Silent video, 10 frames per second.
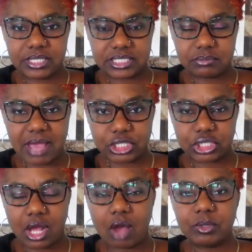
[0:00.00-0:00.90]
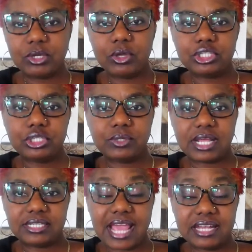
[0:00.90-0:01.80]
measure? Are we going to do it
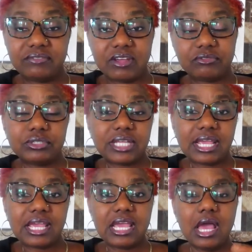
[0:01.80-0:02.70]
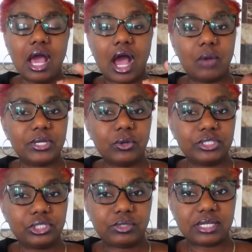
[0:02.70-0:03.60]
at the end of every day? Are we going
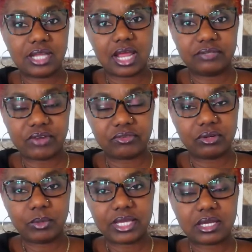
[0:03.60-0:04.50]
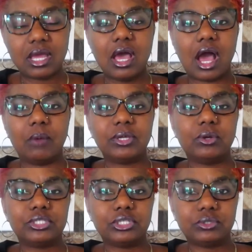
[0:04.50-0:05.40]
to do it at the end of every week? Are we
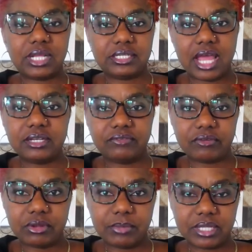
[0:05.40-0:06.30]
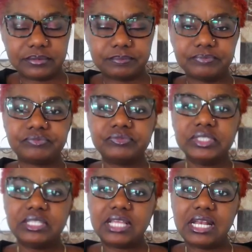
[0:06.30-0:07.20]
going to do it at the end of every month?
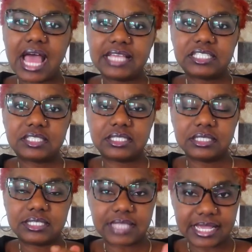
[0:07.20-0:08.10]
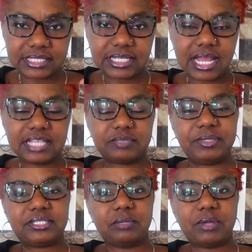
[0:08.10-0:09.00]
The second to last
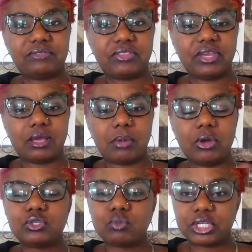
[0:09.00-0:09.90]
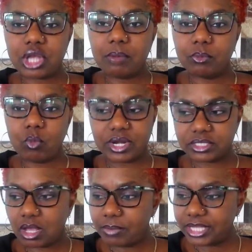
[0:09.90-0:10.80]
piece that we have to think about is what is
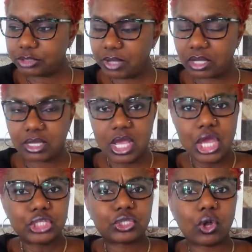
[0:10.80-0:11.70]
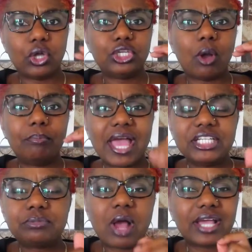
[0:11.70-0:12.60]
our benchmark. So your
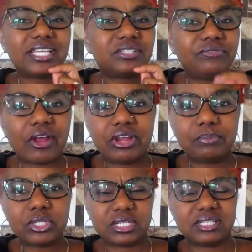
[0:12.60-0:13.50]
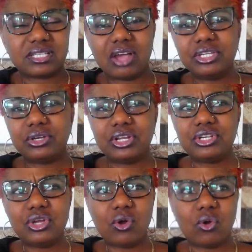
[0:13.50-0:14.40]
benchmark is very important, because how are you going to
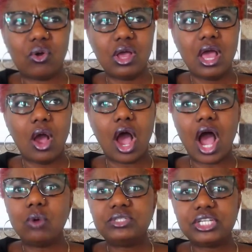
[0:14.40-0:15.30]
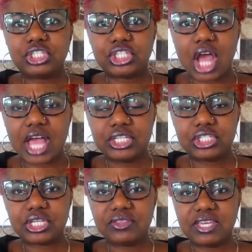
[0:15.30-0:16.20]
know how to
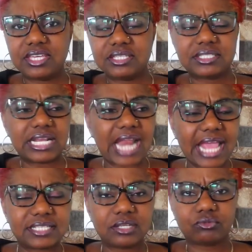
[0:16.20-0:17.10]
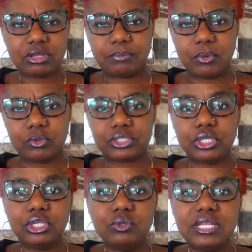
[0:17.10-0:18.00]
judge these likes and reposts?
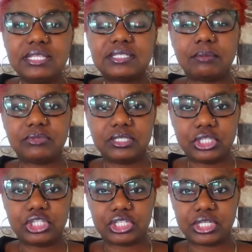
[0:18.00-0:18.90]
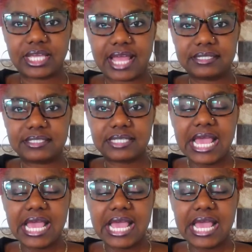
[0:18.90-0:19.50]
You need something to judge it against.